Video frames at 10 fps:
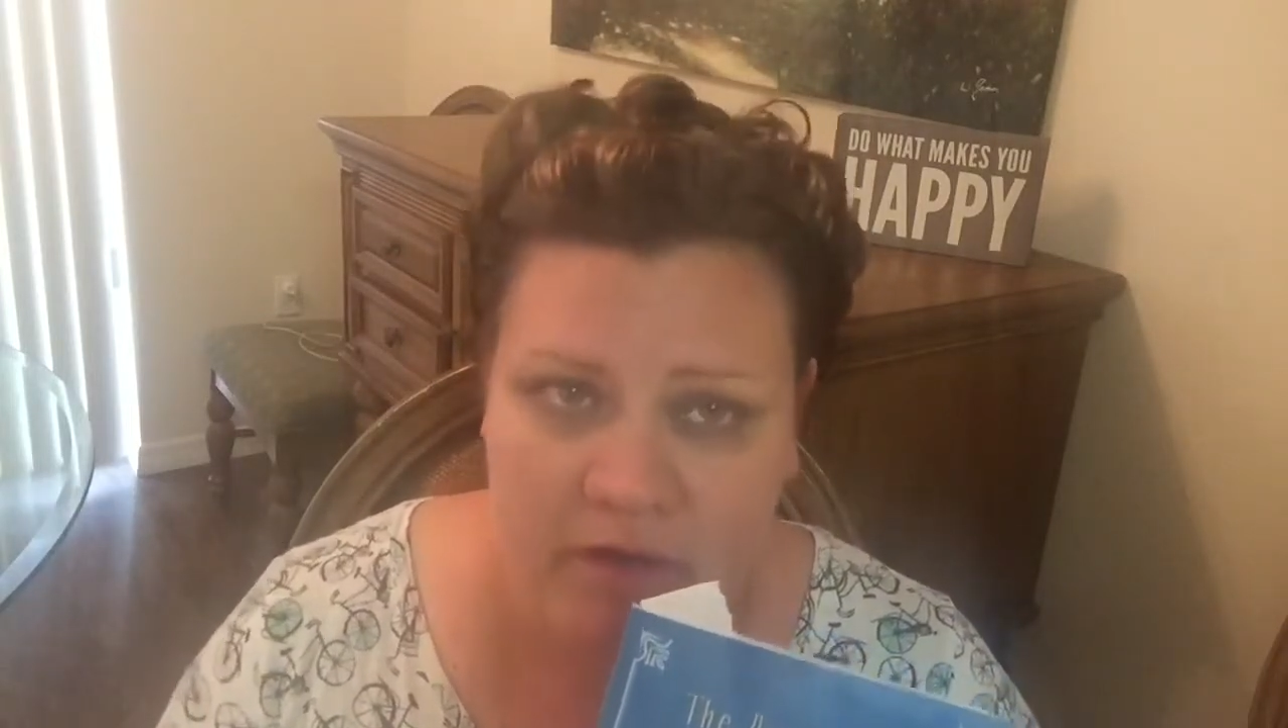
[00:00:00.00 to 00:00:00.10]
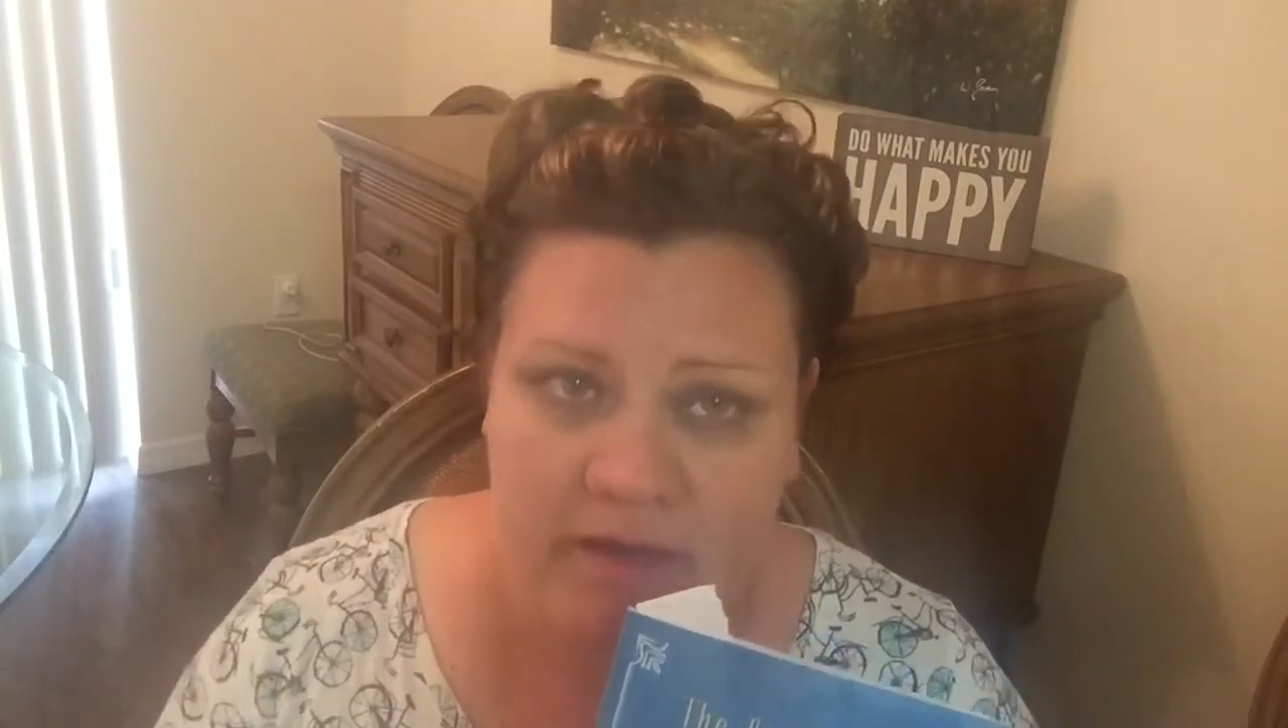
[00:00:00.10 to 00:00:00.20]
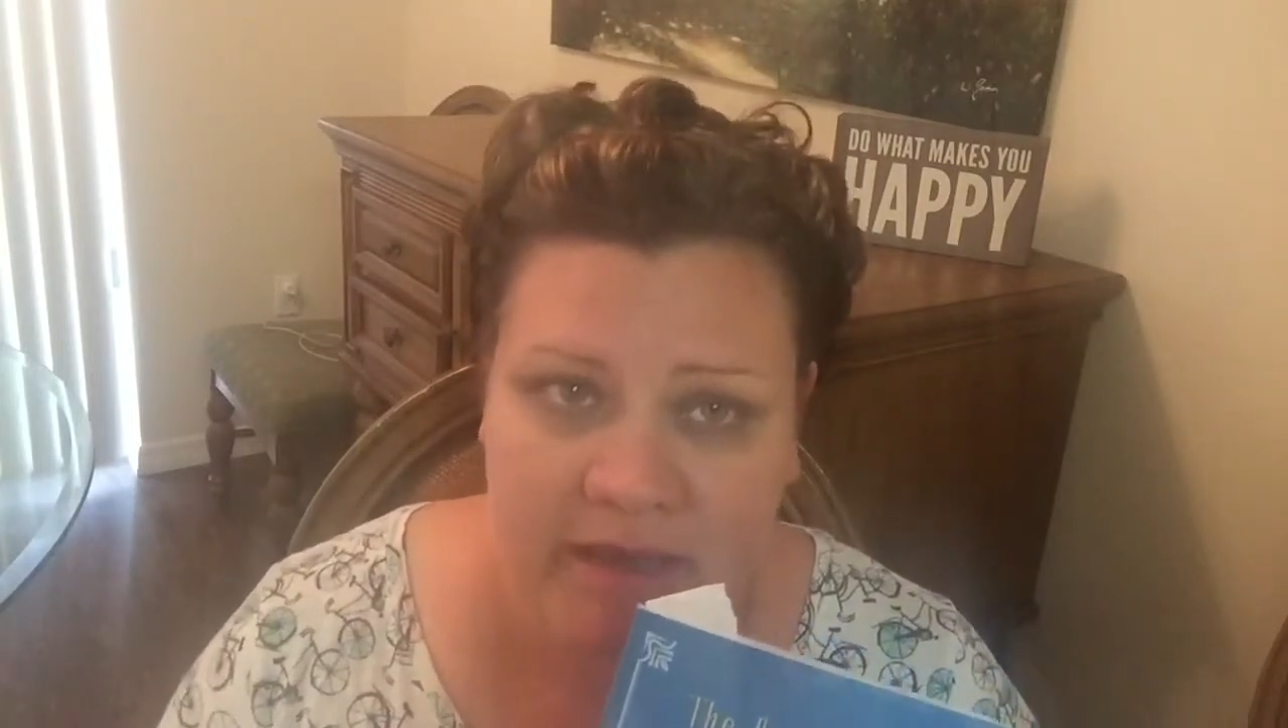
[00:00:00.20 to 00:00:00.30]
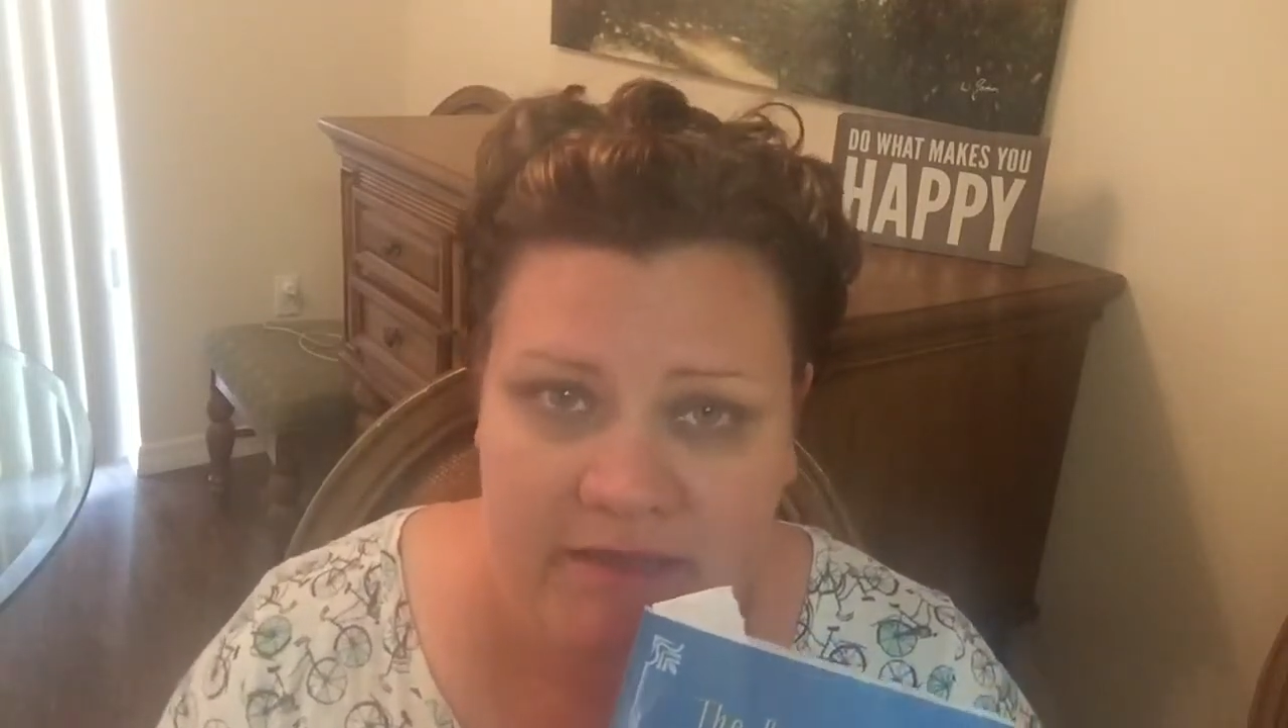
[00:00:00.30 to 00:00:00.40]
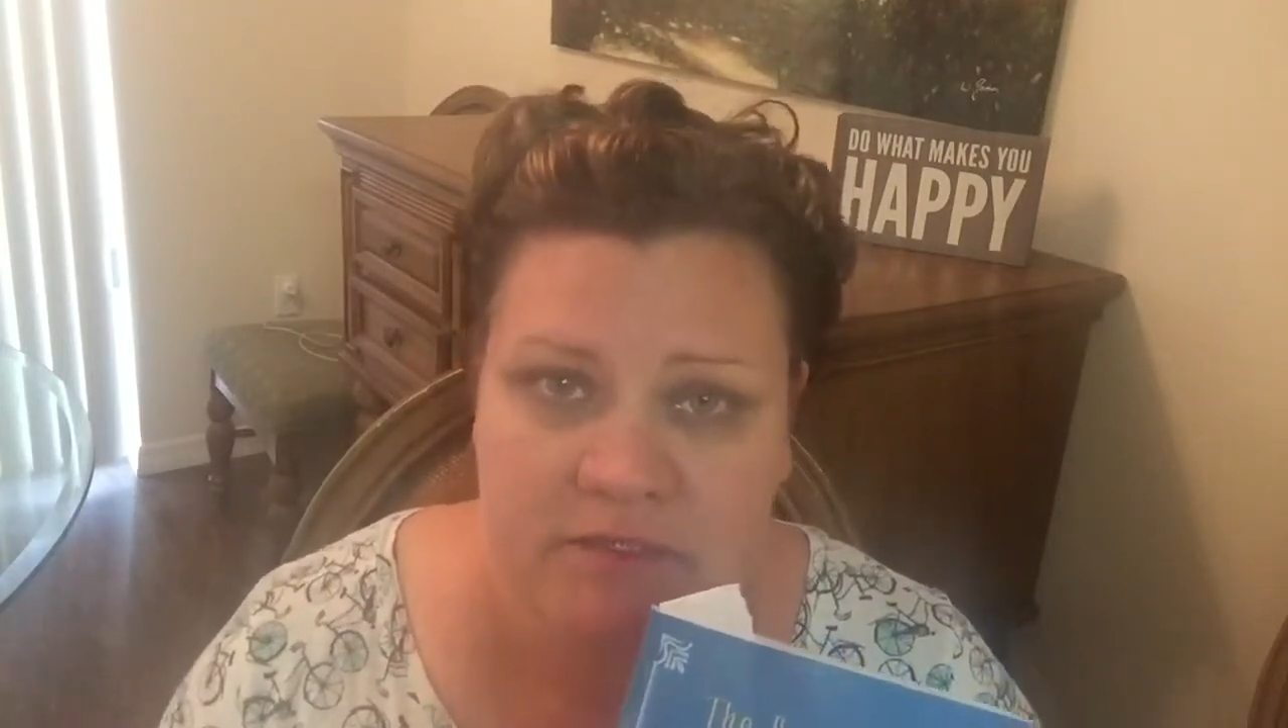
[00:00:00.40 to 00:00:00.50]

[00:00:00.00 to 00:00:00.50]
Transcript: going to get